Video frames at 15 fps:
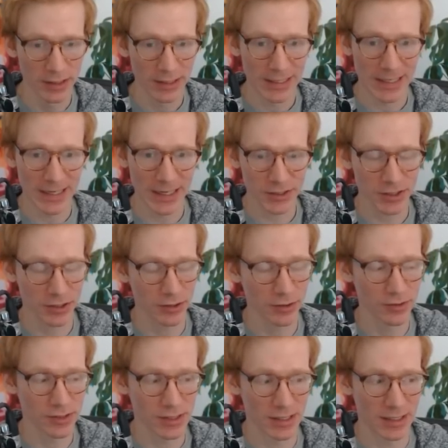He actually
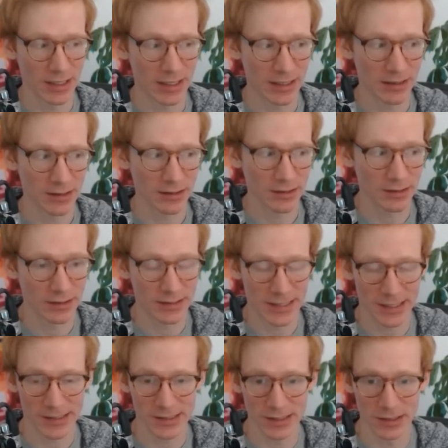goes in
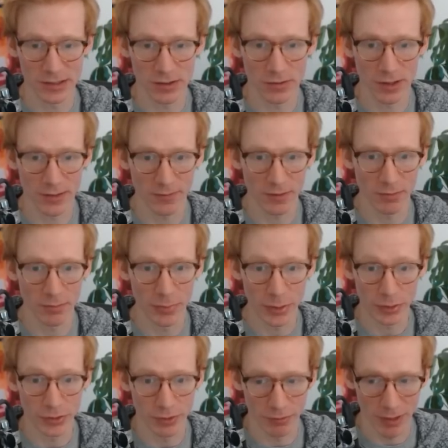decks that don't even
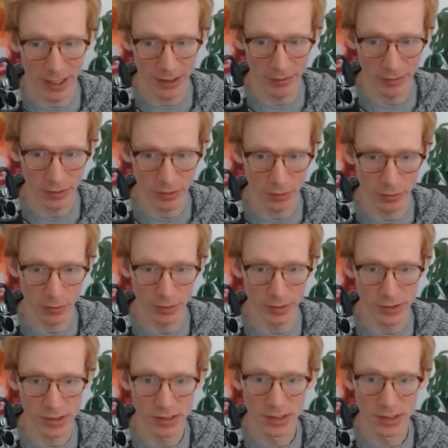build around Thor's